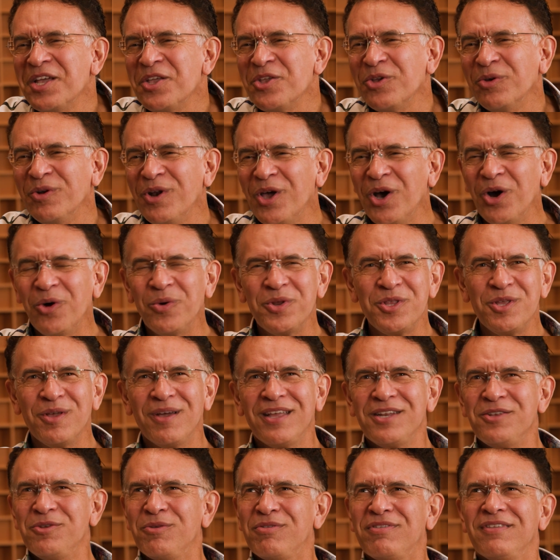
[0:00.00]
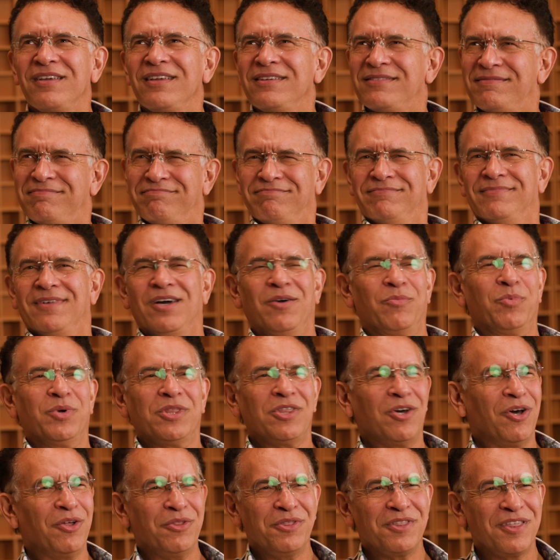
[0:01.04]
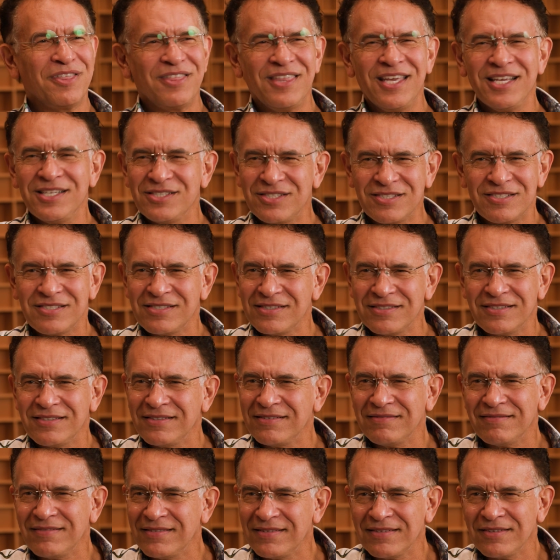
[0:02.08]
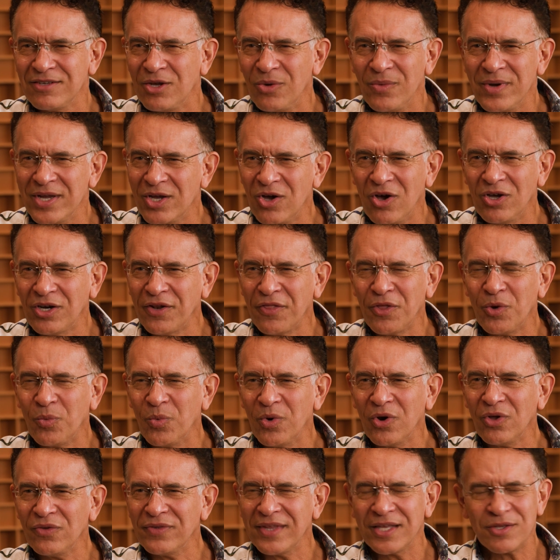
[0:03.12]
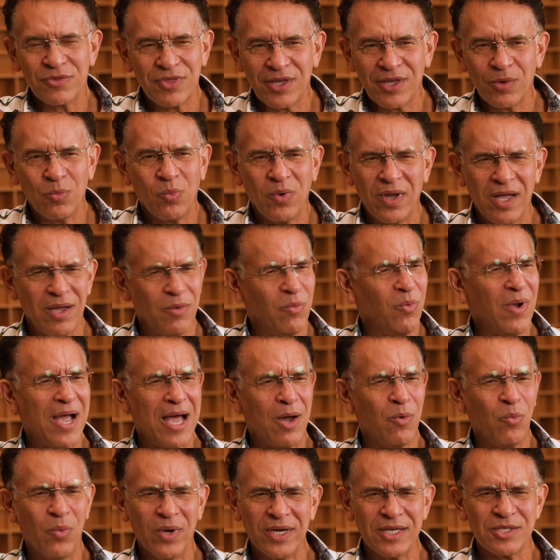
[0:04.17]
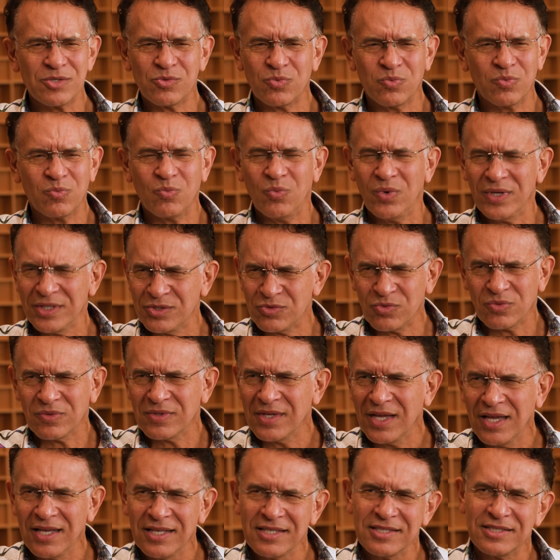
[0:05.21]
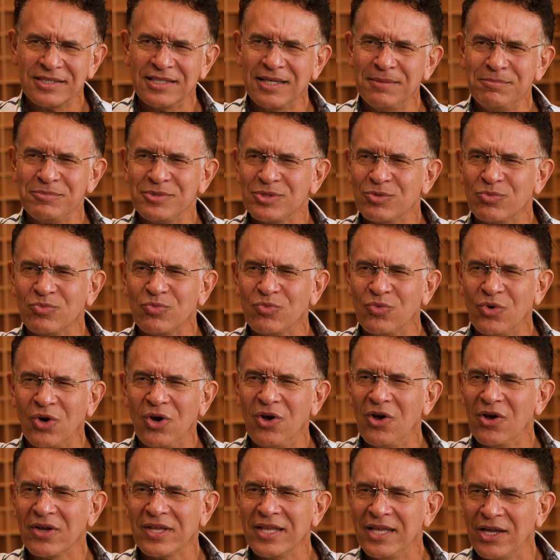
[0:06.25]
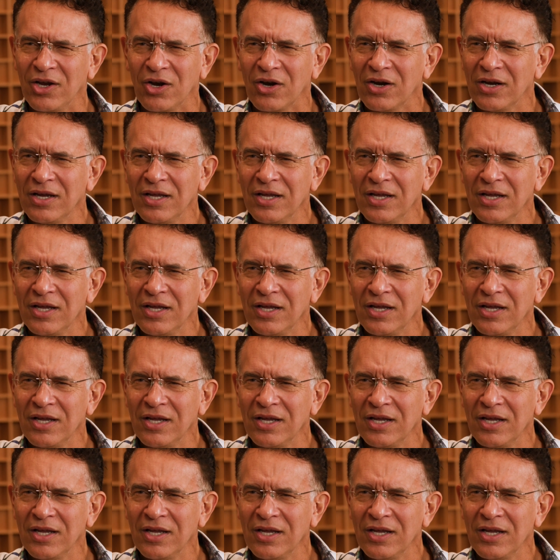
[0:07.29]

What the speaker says: You know, and you think, with all the things going on in the world, and you think, wow, something's wrong here.